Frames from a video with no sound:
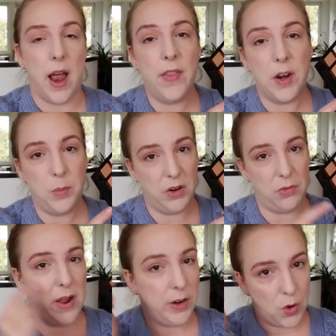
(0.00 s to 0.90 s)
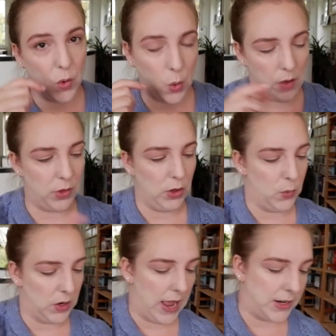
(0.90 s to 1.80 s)
and then a bit of red ochre on the
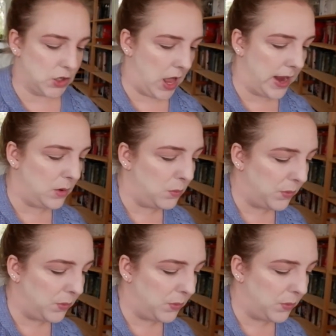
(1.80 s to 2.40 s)
lower lash line.